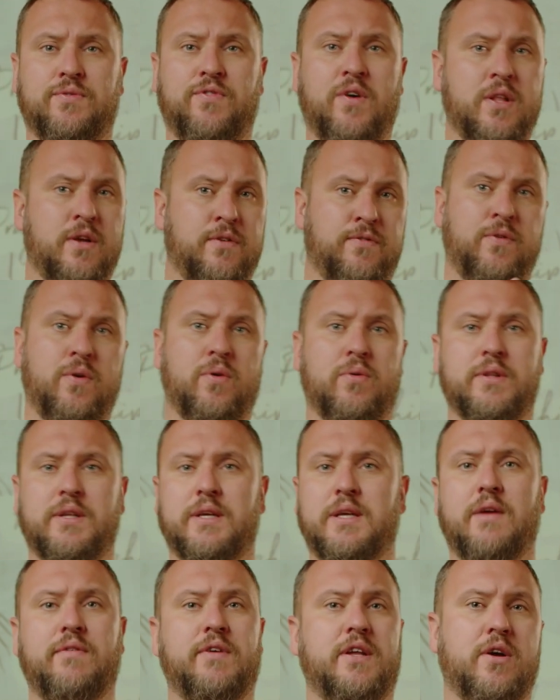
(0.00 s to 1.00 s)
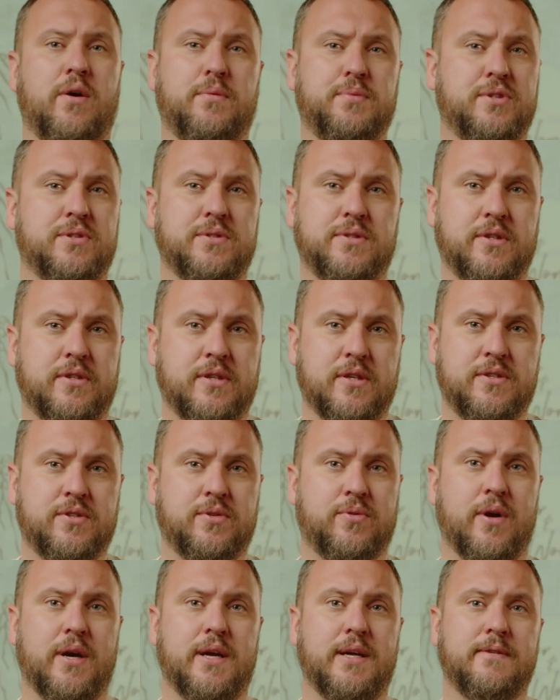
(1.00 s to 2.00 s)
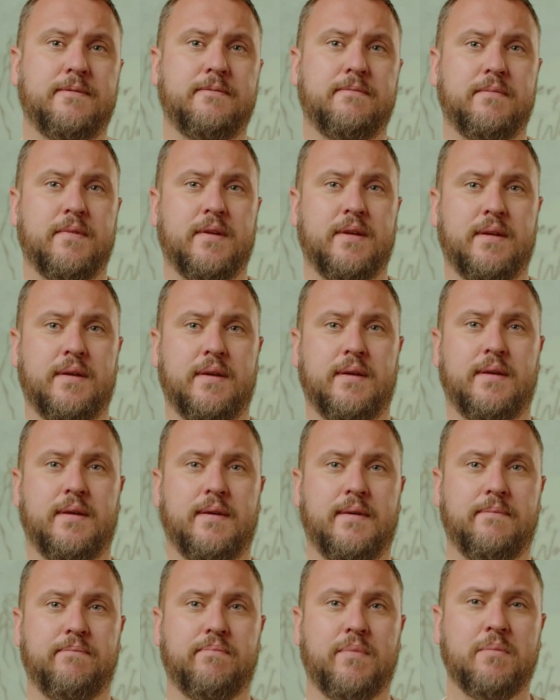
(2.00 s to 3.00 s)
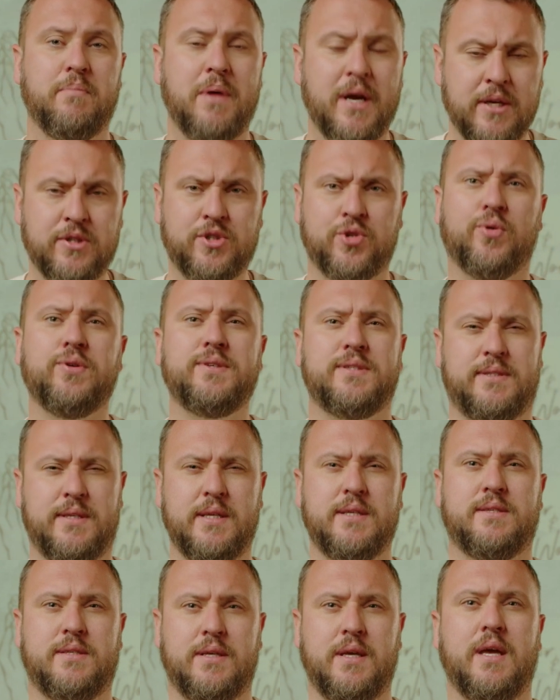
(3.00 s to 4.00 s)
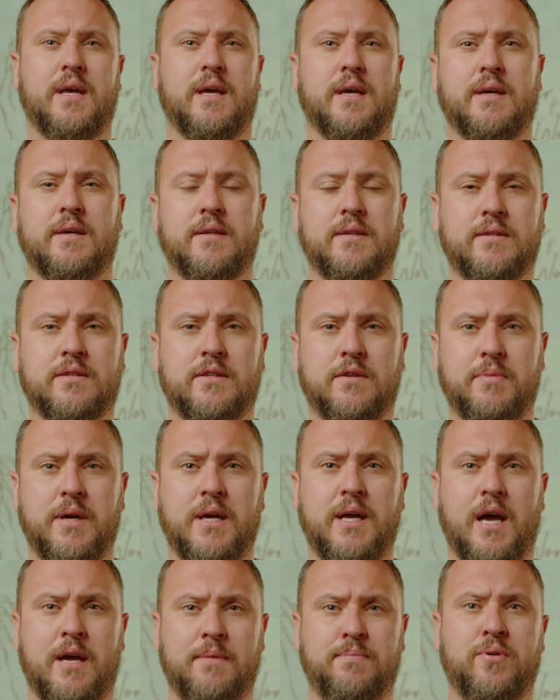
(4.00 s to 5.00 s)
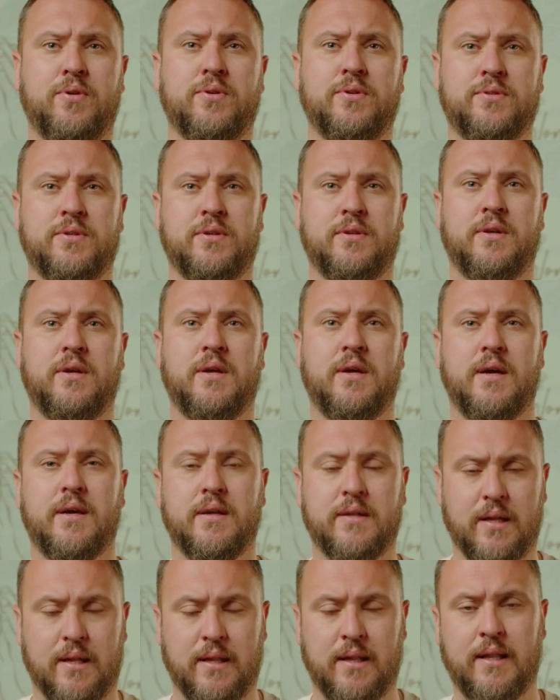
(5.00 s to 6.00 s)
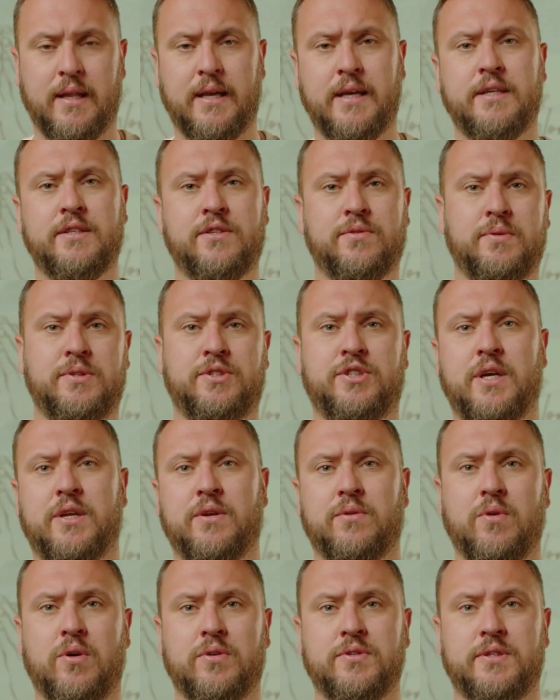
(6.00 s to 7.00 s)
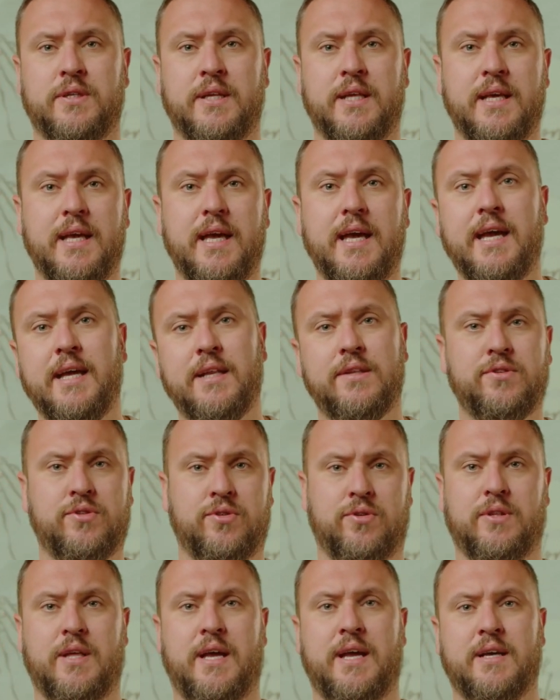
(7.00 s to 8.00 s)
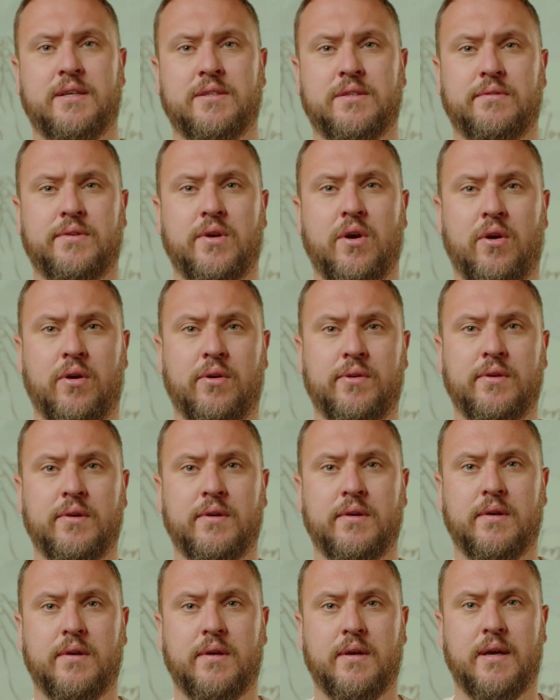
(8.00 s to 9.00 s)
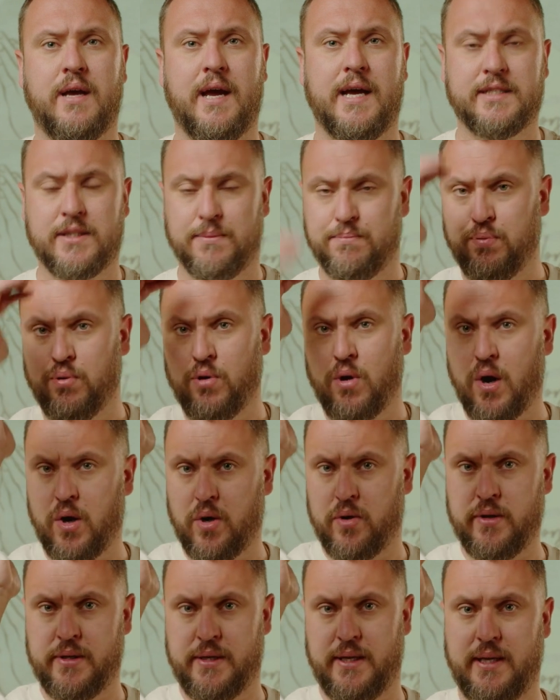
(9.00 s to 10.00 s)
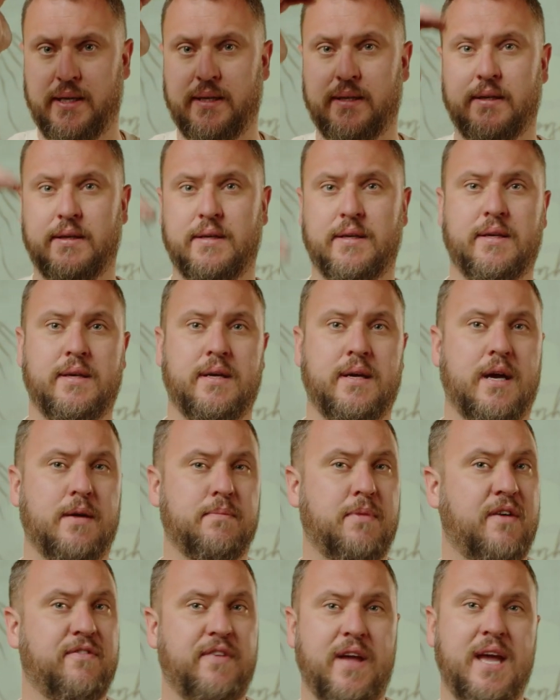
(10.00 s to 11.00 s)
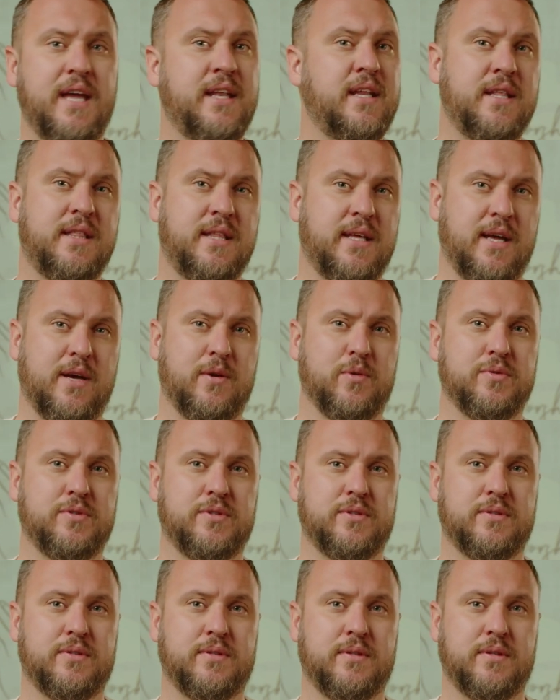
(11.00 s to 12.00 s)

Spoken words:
Follow through on the giving options on the screen. Make a choice this year to be a person that leads with generosity into the house of God as a priority above anything else.